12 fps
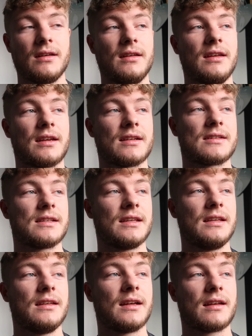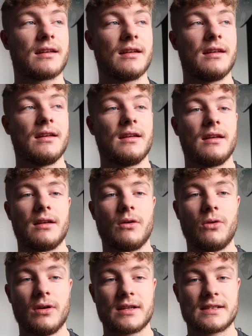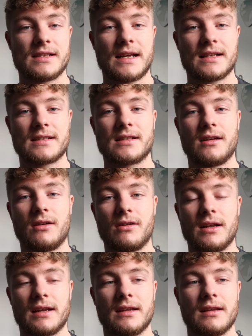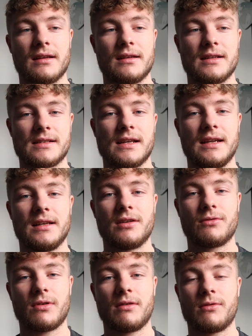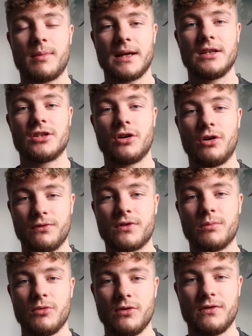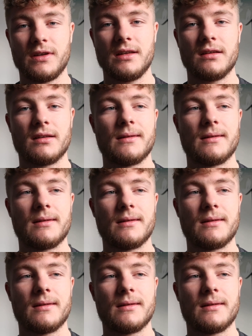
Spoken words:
You can see that all the sets are like designed to remind you of the movie.